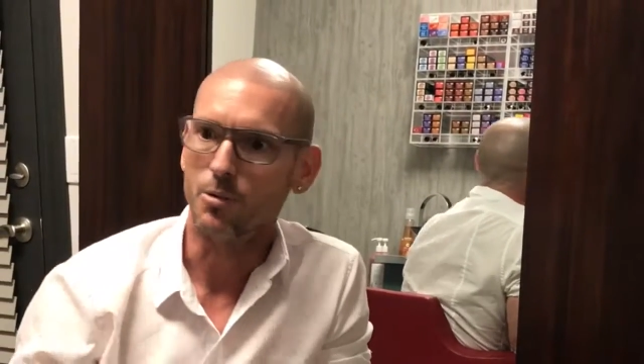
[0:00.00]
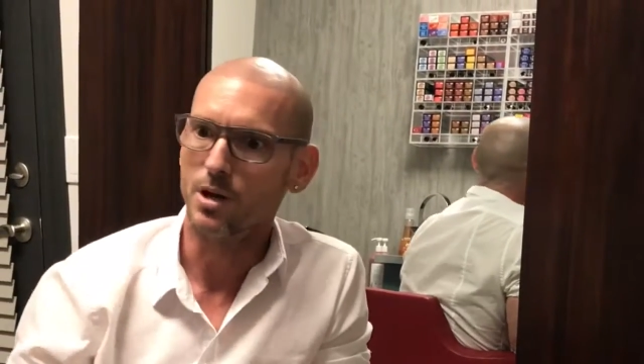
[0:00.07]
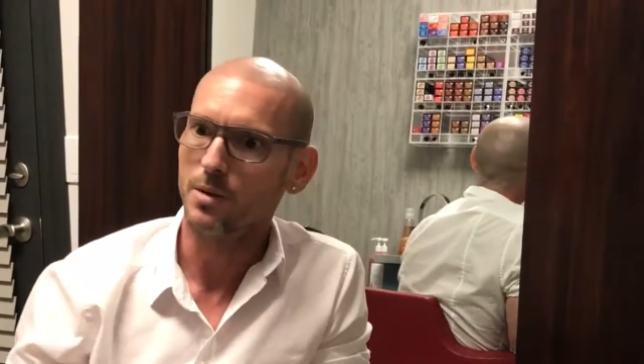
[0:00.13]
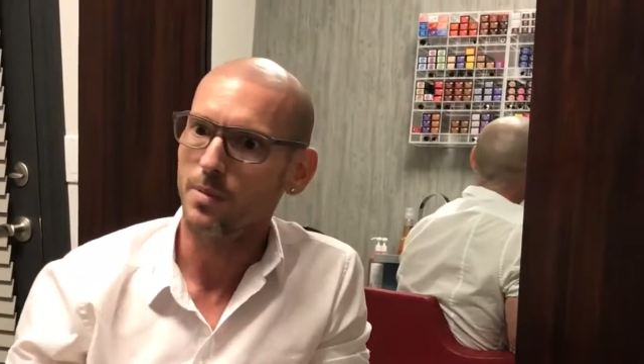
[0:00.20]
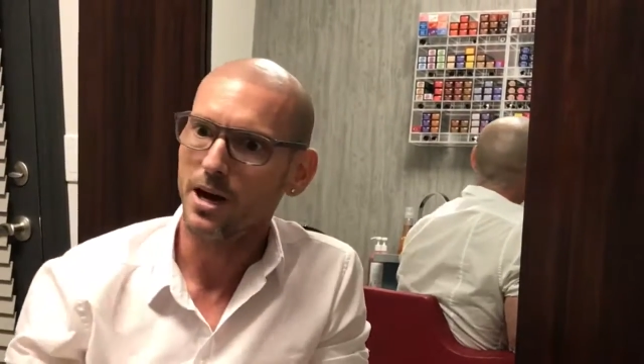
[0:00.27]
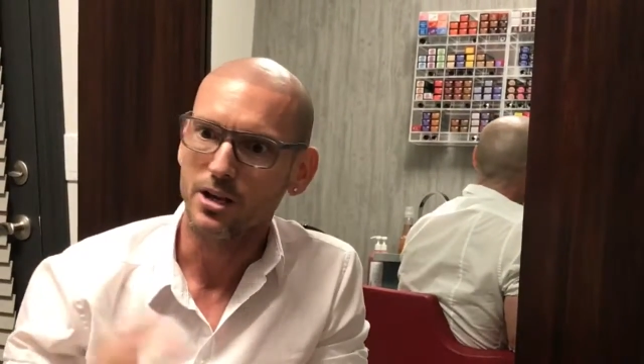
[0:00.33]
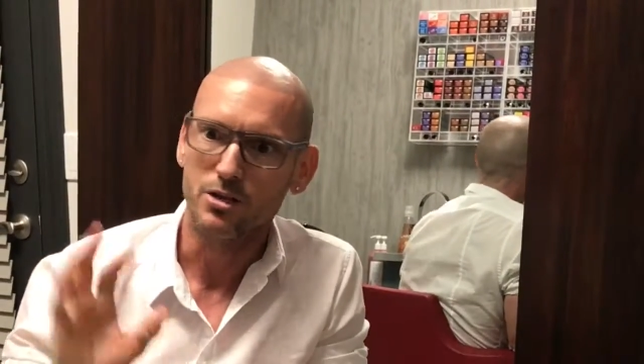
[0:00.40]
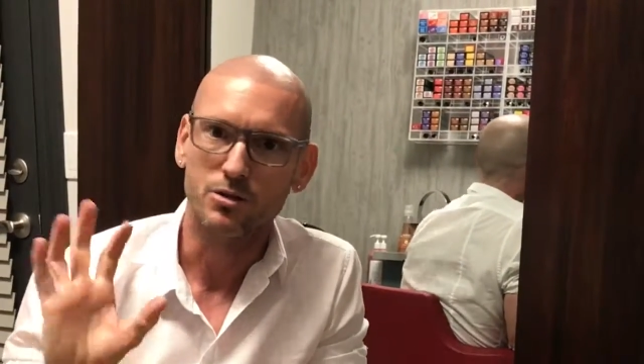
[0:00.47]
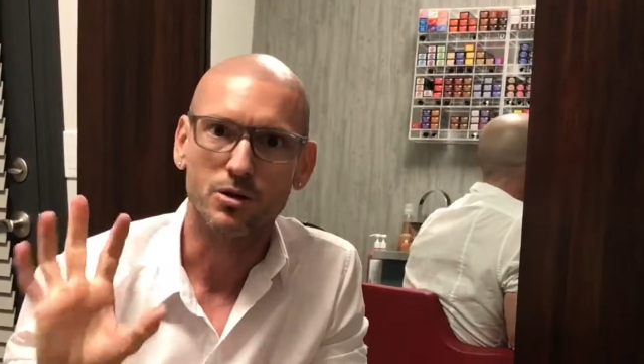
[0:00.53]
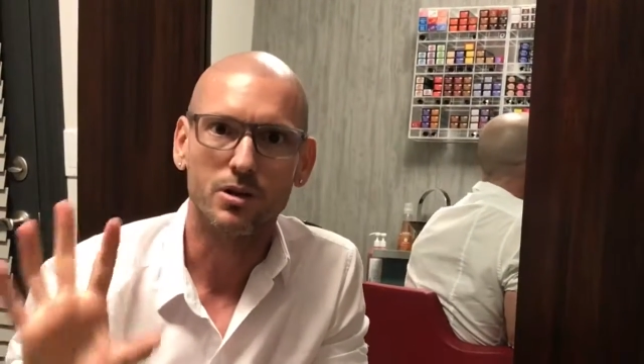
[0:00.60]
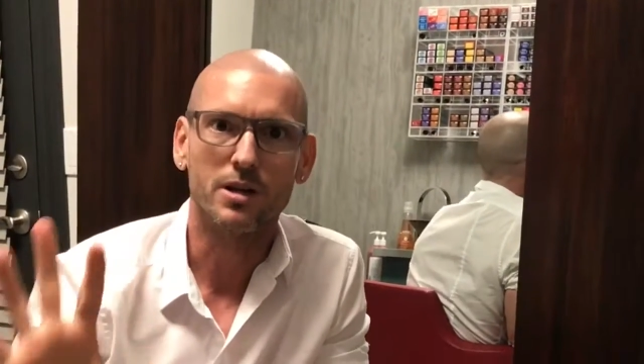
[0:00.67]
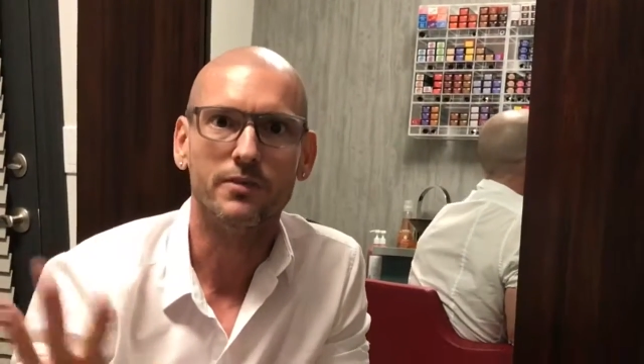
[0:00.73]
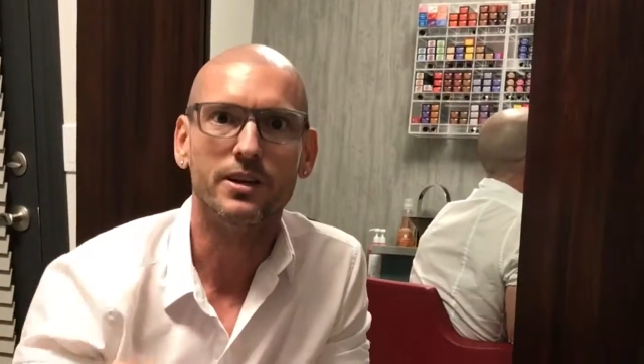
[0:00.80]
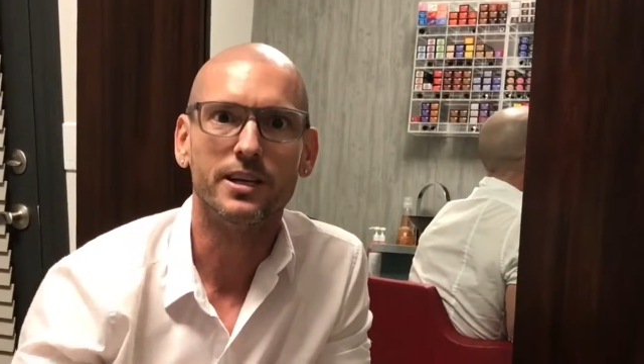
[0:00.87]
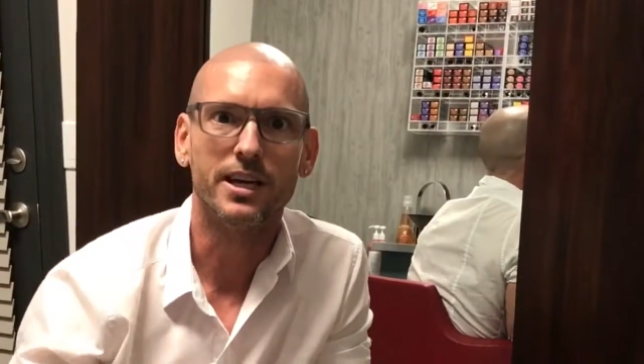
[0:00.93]
What about you
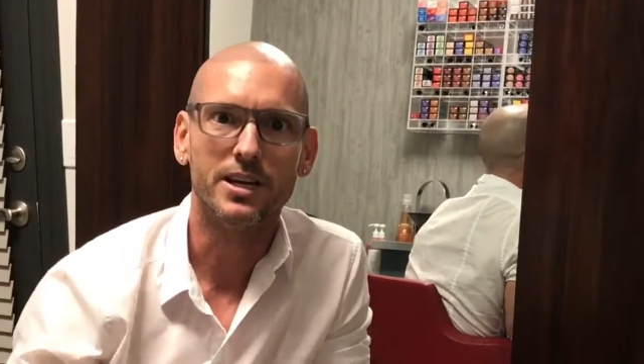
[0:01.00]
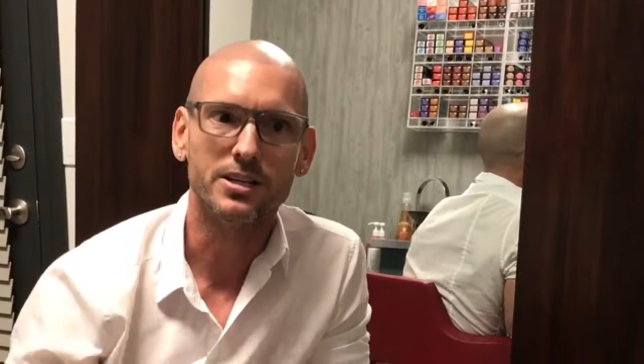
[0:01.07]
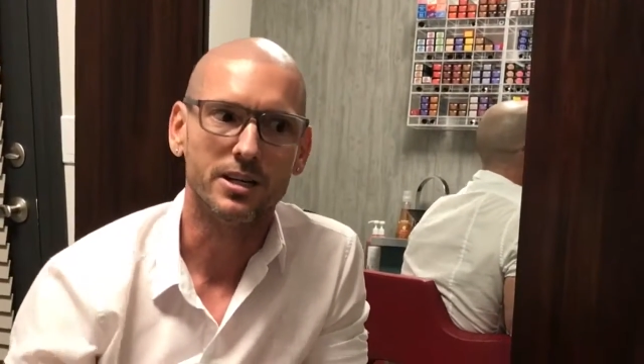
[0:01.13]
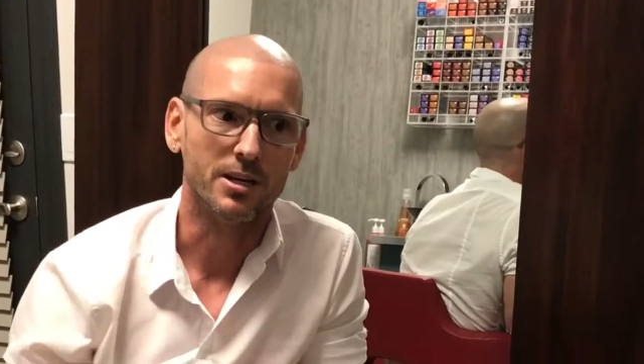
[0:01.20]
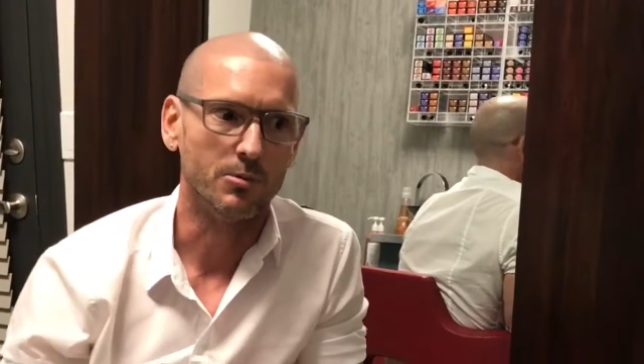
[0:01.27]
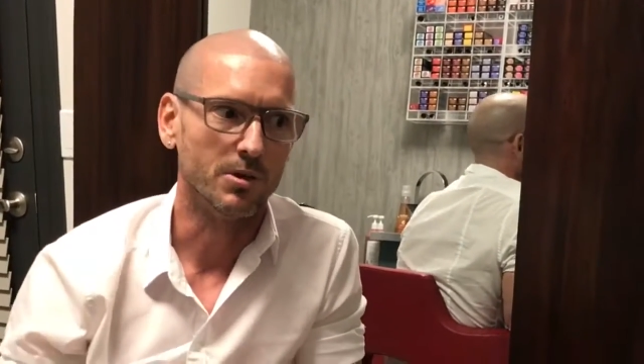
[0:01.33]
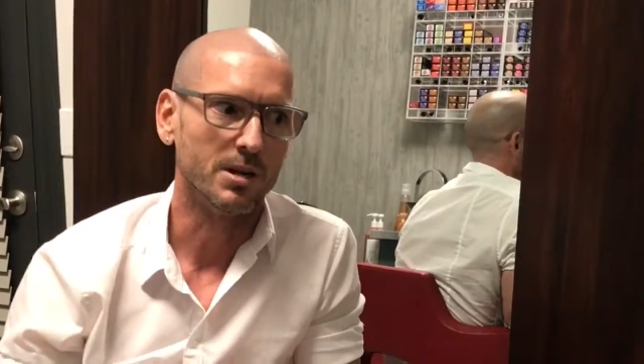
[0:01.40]
going on vacation?